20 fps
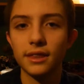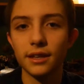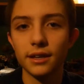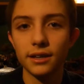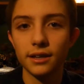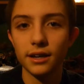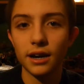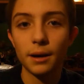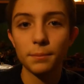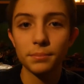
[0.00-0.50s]

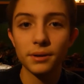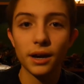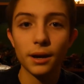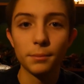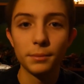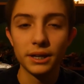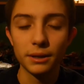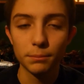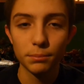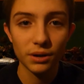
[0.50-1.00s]
the
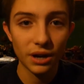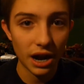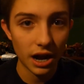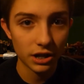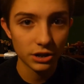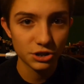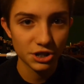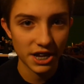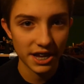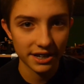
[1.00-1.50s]
upcoming
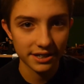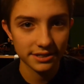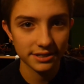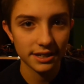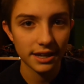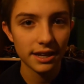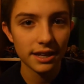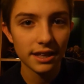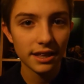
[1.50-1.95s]
projects,